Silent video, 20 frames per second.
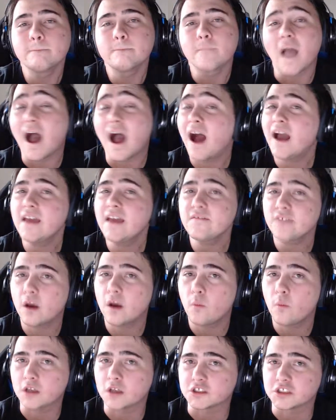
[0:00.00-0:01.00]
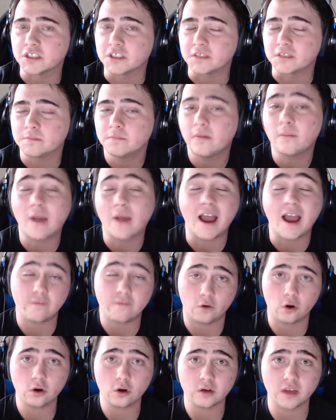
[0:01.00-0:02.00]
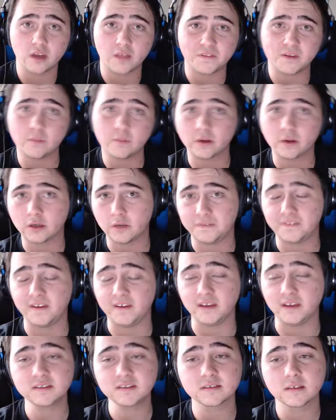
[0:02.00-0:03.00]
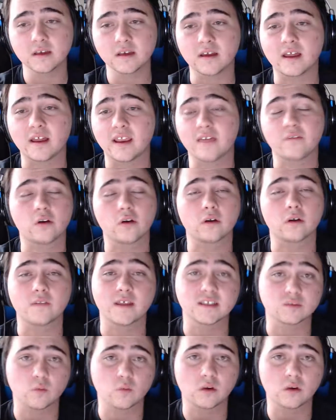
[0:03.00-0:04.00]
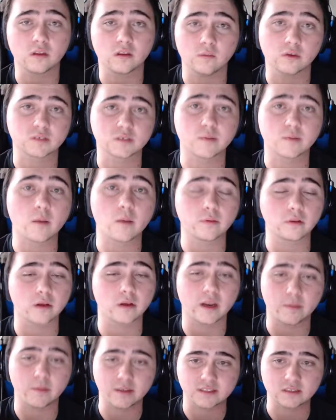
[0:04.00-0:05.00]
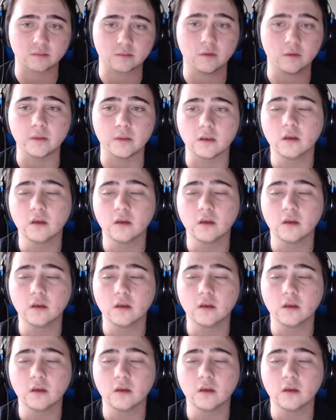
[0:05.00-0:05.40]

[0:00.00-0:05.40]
I have not watched it. I've heard nothing but good things, and I've heard that's one of the most popular animes at the moment.